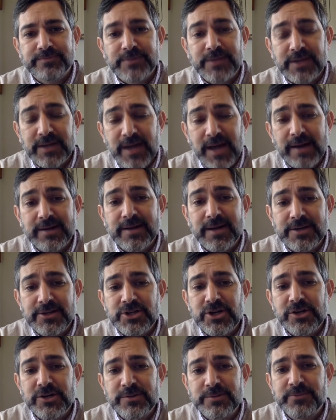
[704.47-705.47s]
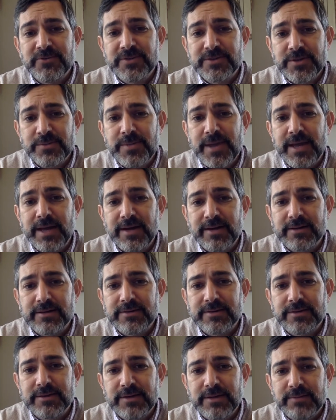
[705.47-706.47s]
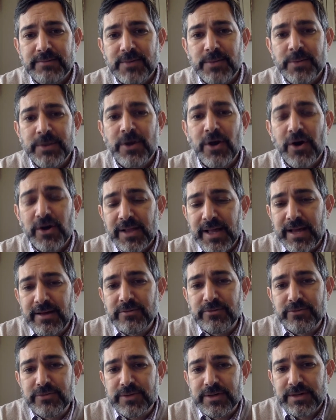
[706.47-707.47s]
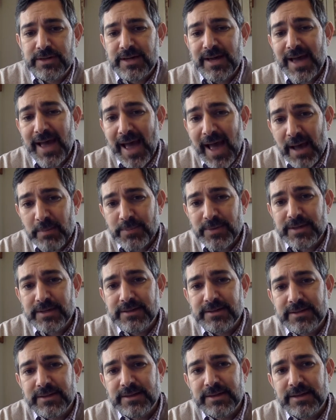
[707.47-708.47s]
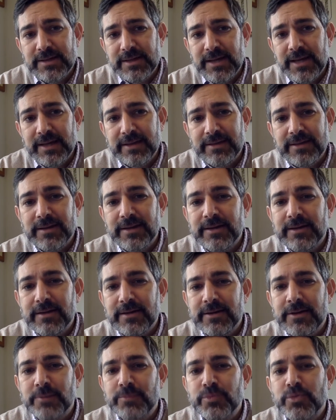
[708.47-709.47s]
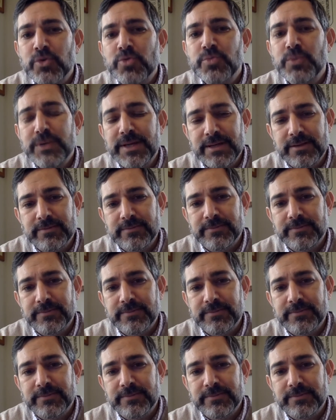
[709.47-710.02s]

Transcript: Chag Kasher v'Sameach. And we all have a happy and an appropriate